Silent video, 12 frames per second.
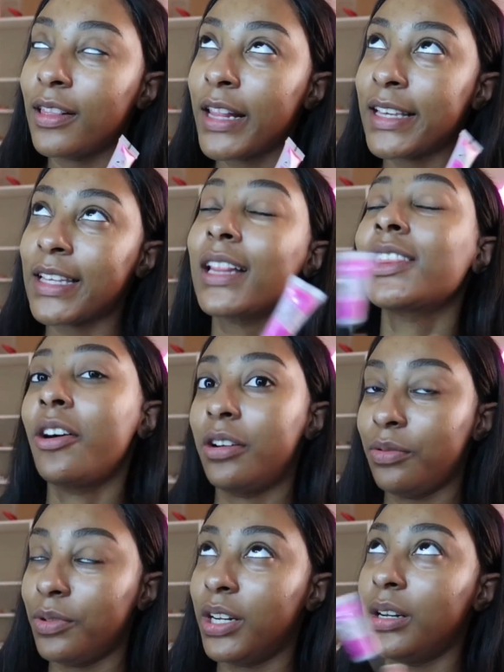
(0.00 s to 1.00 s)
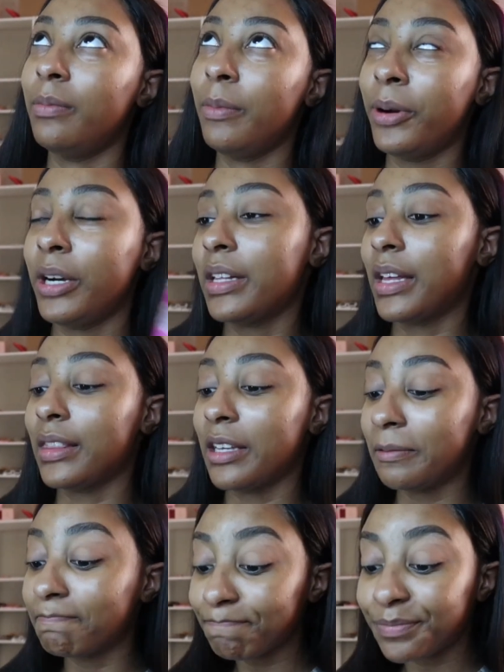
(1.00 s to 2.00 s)
as i thought it would let me put it like
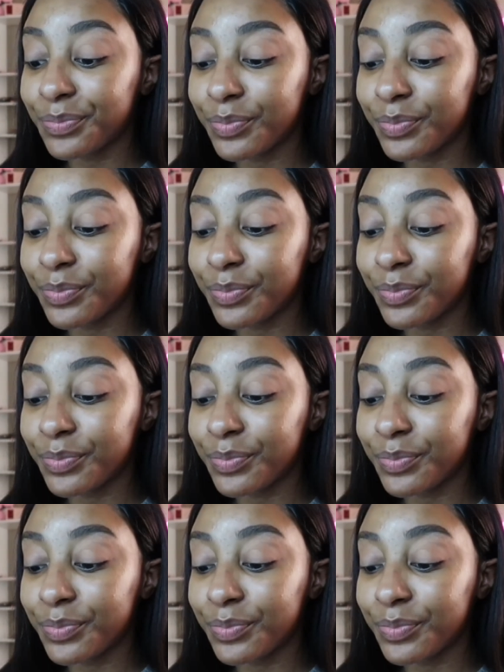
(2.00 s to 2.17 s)
that